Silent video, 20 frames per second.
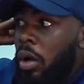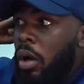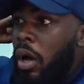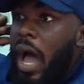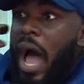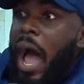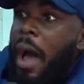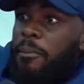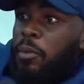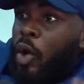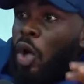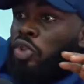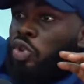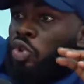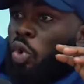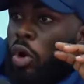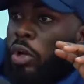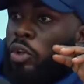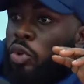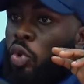I'm not
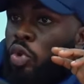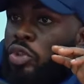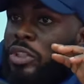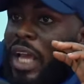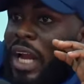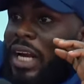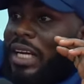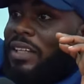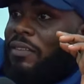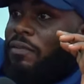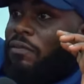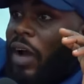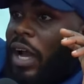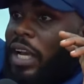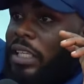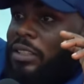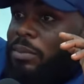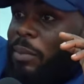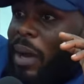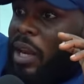going to
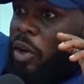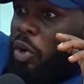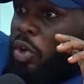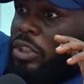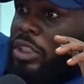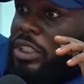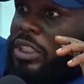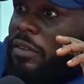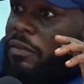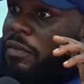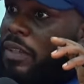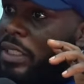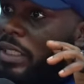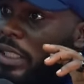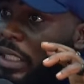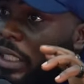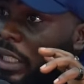sacrifice my longevity